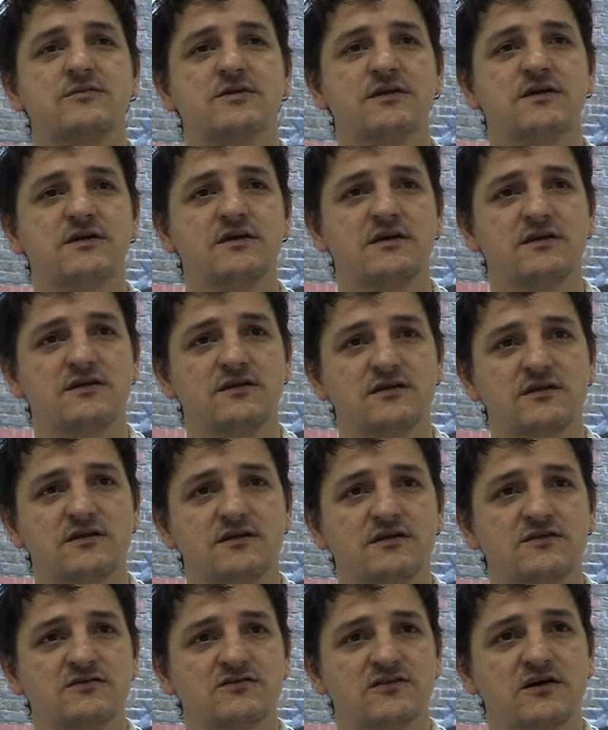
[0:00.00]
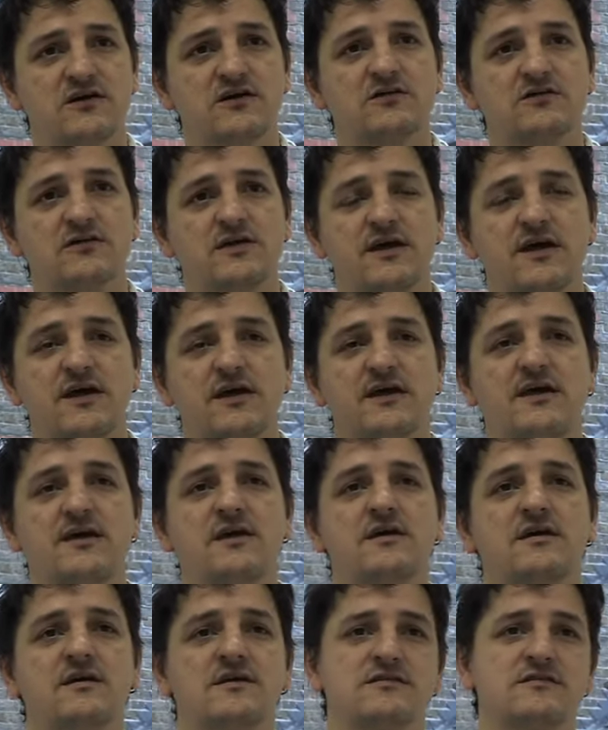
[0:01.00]
looking at in childcare
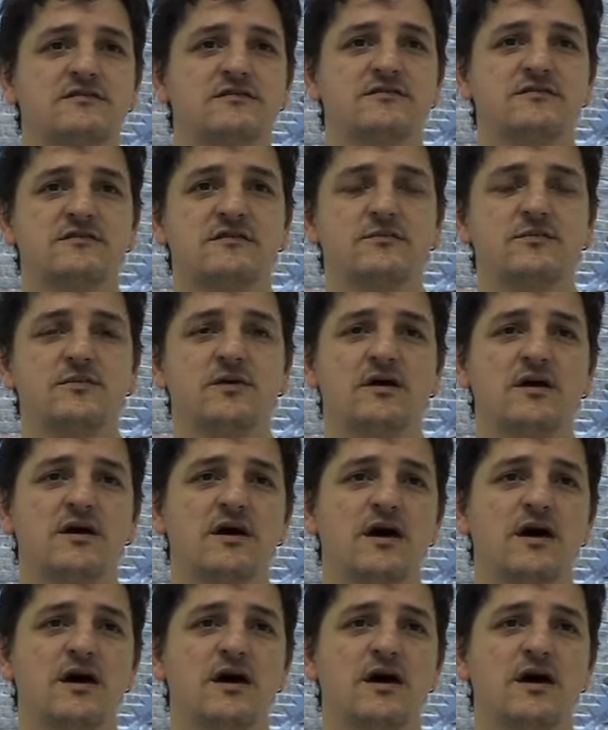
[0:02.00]
system,